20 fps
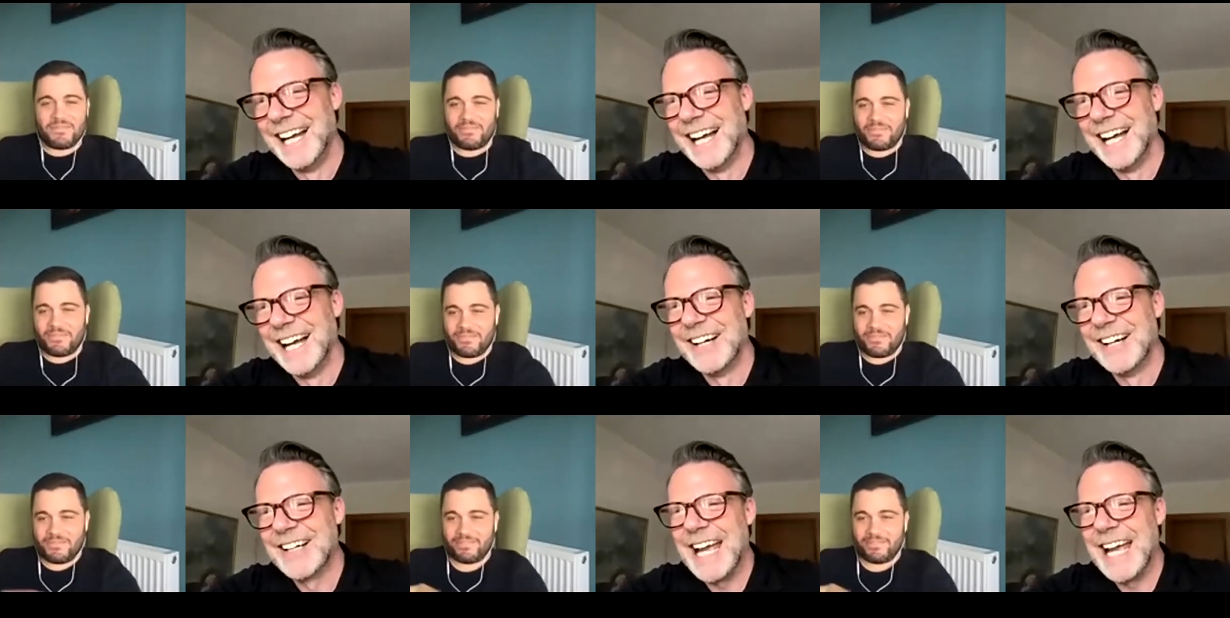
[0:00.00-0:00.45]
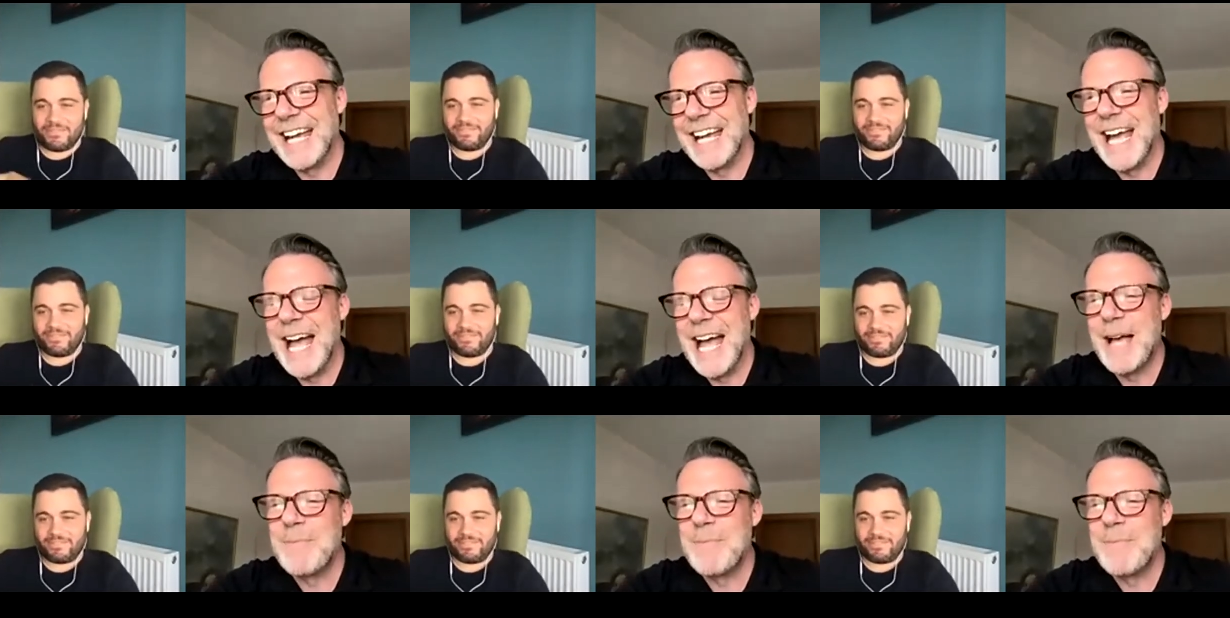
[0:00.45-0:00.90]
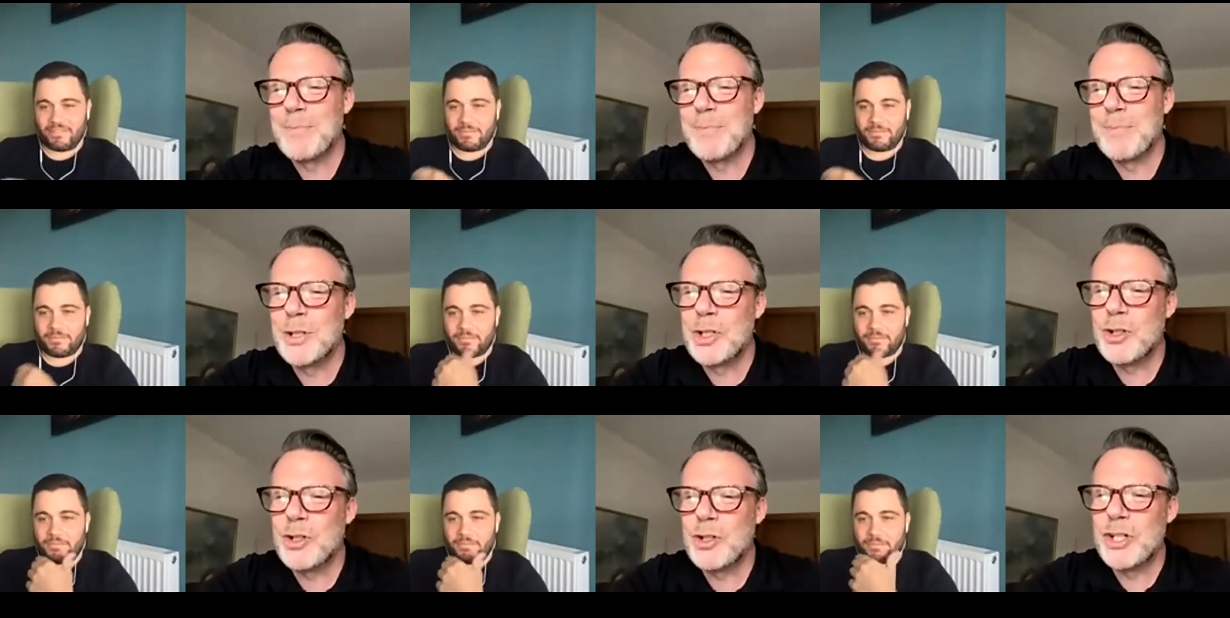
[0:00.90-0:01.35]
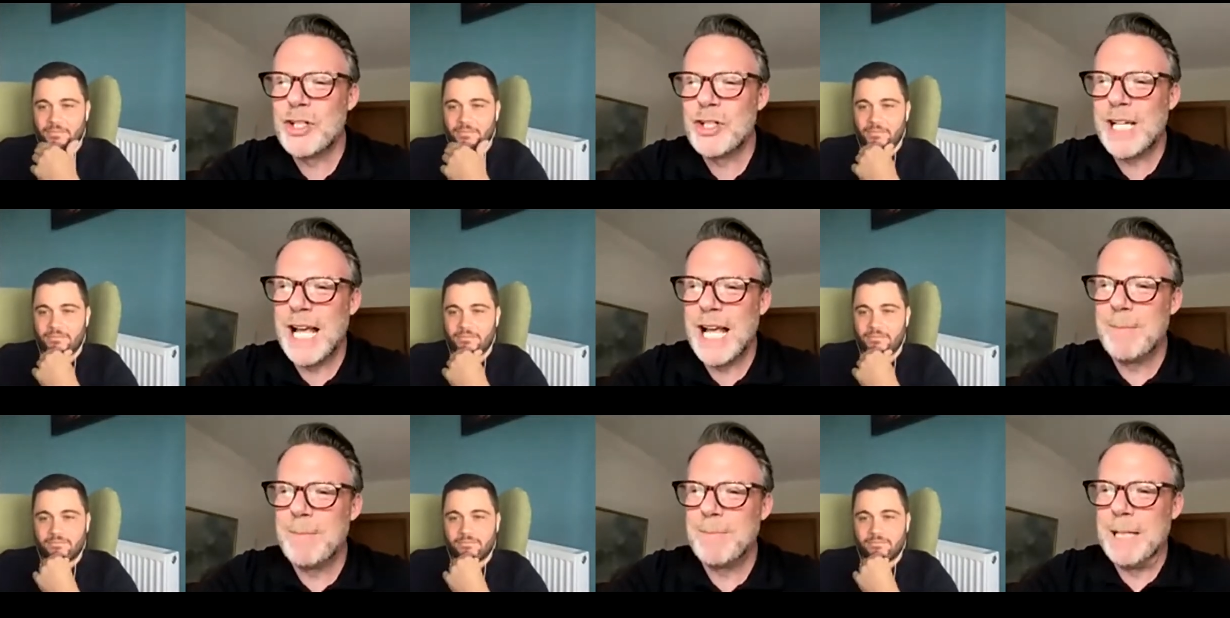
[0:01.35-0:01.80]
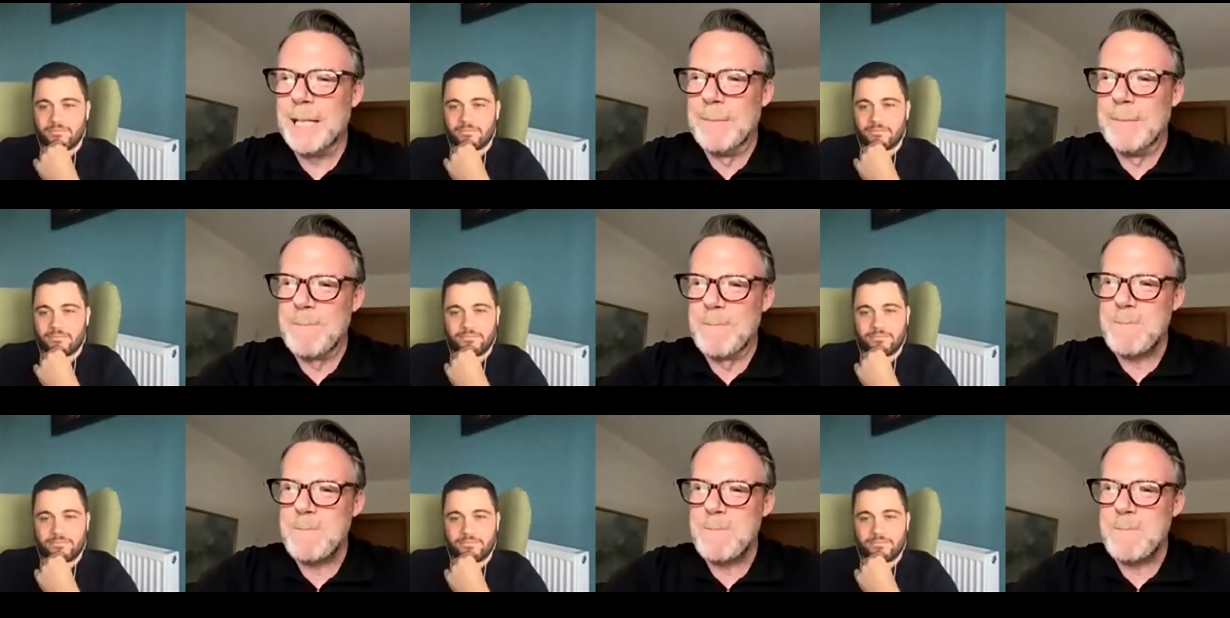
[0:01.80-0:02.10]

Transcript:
Speaker 1: okay, uh, Patricia Kelpie.